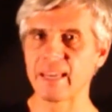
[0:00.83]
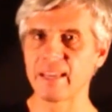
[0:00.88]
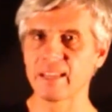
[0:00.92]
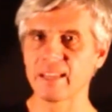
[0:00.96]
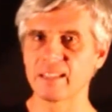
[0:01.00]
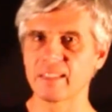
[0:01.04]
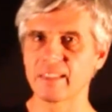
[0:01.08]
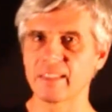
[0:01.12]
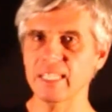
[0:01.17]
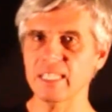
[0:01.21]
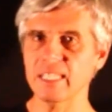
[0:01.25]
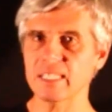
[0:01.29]

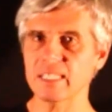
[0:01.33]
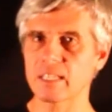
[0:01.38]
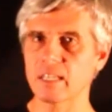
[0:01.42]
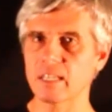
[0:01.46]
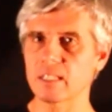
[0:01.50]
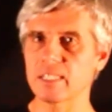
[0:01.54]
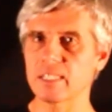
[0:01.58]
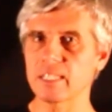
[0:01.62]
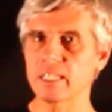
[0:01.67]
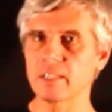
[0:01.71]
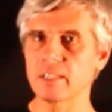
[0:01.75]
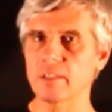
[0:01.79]
Let's
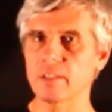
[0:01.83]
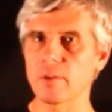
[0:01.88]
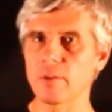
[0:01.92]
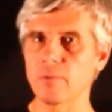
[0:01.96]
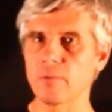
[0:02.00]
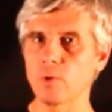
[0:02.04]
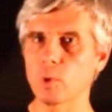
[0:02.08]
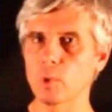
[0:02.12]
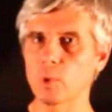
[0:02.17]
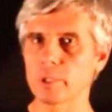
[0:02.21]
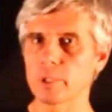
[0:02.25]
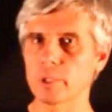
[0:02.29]
consider the
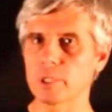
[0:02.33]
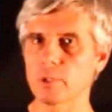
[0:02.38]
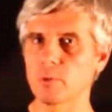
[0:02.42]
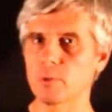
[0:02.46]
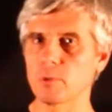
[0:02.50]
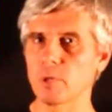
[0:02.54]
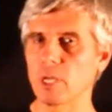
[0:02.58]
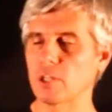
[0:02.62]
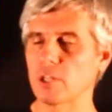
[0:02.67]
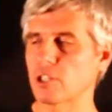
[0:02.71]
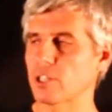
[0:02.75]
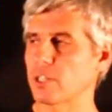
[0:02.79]
following
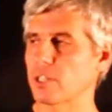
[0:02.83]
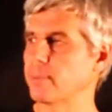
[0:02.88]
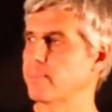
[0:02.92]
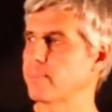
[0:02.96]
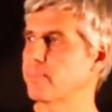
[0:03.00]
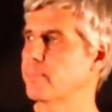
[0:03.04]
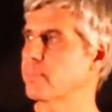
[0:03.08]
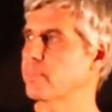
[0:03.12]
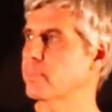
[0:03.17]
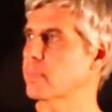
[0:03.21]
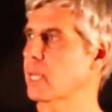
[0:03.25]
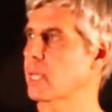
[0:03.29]
situation.
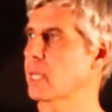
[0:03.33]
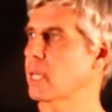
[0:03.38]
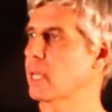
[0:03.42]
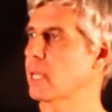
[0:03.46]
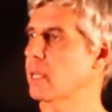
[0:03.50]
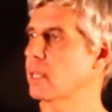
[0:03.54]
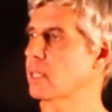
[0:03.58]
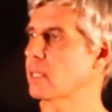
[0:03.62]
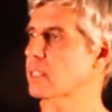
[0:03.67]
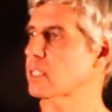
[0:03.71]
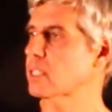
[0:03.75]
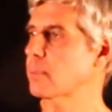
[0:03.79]

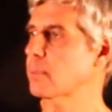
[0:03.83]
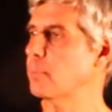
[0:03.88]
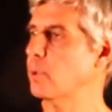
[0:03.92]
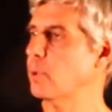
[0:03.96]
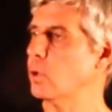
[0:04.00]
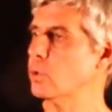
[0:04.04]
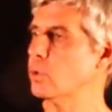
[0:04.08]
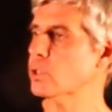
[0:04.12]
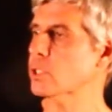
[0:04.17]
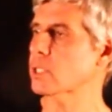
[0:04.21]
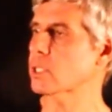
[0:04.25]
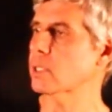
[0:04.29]

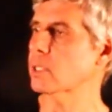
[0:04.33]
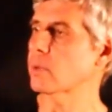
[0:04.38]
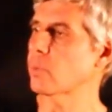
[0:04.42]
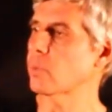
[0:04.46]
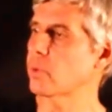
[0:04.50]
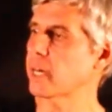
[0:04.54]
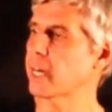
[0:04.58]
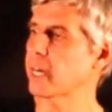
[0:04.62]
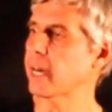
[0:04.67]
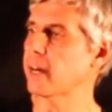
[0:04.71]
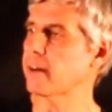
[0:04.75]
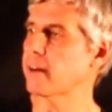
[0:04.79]
Suppose
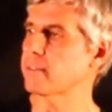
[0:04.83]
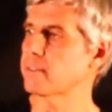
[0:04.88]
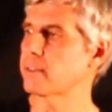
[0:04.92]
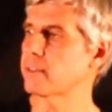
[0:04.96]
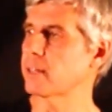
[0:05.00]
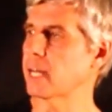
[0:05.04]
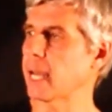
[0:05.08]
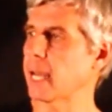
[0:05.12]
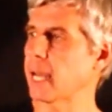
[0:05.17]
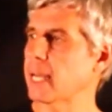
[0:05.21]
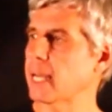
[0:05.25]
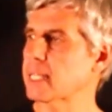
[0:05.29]
we have
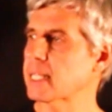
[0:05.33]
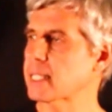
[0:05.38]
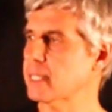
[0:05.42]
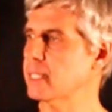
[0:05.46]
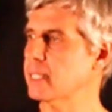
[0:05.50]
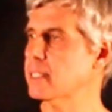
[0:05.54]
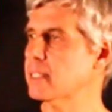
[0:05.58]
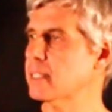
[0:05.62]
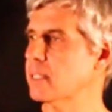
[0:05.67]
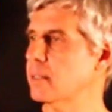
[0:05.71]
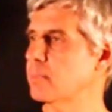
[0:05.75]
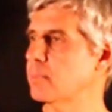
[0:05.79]
a
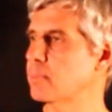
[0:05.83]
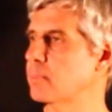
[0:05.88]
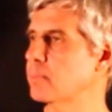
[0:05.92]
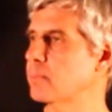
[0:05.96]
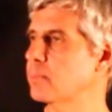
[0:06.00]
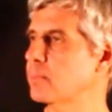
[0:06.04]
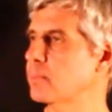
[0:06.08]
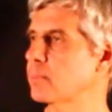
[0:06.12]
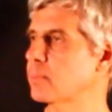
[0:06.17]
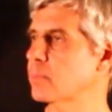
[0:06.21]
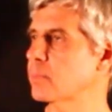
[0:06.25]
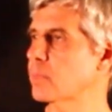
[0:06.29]
system
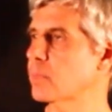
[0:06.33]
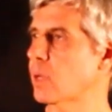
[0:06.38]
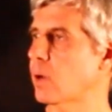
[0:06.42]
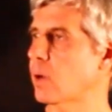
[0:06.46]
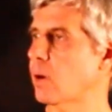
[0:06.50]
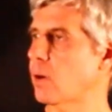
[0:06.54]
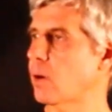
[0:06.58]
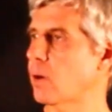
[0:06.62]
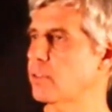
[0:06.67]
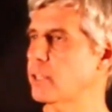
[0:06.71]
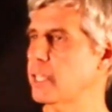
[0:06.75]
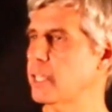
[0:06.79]

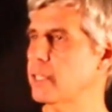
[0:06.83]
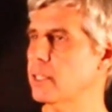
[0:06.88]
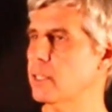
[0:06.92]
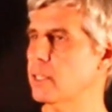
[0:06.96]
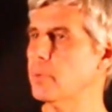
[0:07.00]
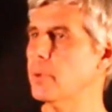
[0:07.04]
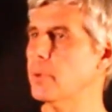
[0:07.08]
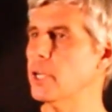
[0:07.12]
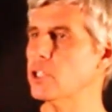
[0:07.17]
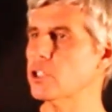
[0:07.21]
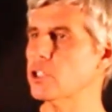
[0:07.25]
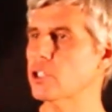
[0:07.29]
of linear
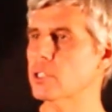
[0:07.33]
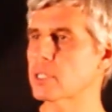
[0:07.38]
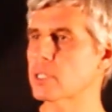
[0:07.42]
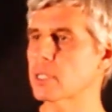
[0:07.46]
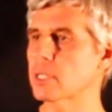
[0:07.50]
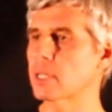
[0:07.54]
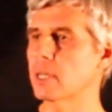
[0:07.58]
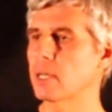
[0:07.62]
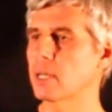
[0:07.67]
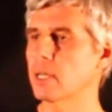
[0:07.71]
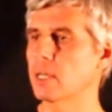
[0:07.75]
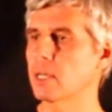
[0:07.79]
equations,
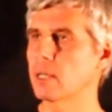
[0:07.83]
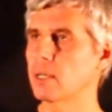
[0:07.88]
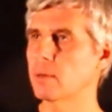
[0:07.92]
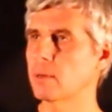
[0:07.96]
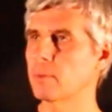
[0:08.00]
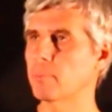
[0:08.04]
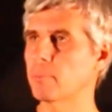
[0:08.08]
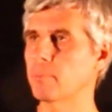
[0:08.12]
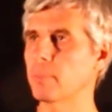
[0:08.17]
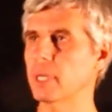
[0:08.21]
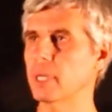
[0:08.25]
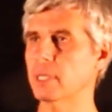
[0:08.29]

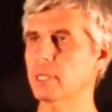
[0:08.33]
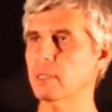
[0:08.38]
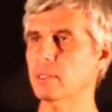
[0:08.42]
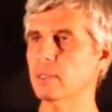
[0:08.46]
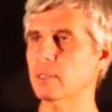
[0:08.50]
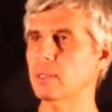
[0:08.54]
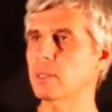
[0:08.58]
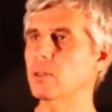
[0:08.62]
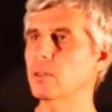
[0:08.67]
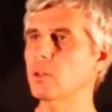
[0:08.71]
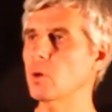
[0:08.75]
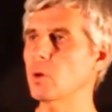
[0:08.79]
but
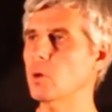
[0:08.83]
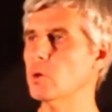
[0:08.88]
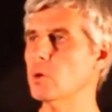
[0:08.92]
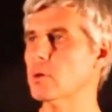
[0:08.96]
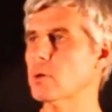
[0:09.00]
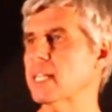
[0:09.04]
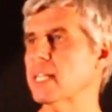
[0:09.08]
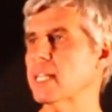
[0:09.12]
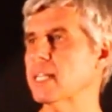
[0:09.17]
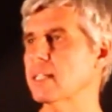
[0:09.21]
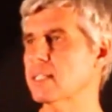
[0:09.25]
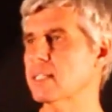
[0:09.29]
no
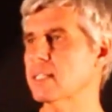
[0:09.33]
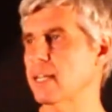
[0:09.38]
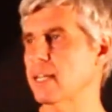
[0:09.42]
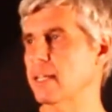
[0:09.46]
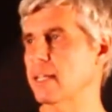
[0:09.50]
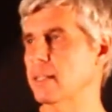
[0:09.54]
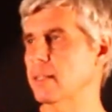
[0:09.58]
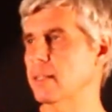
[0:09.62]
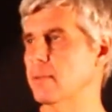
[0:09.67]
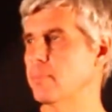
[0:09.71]
right-hand side.